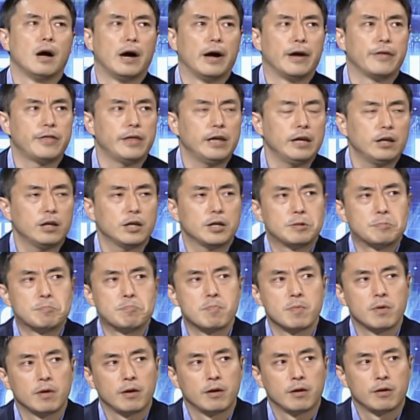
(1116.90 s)
I think um,
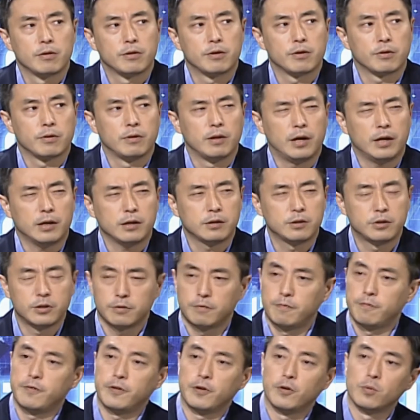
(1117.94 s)
there are a lot of
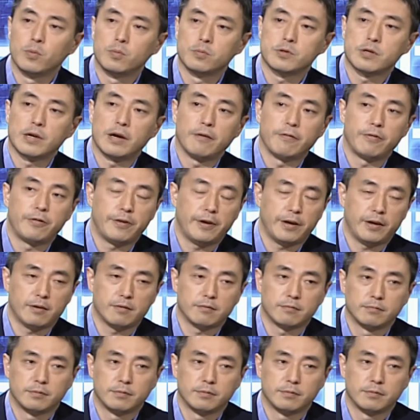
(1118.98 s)
good films out there.